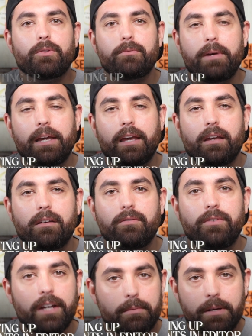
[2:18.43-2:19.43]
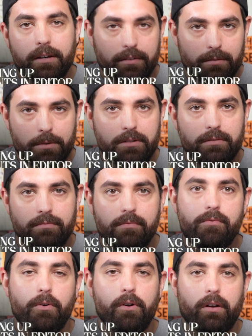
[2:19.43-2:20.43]
We're going to make a VIP customers
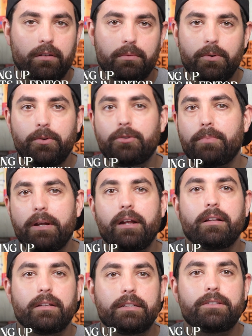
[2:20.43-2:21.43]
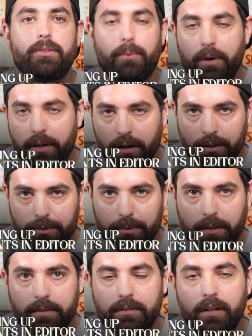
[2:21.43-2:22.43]
for a customer who spent at least
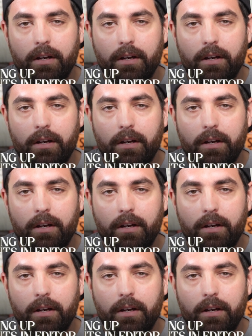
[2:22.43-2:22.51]
$300 with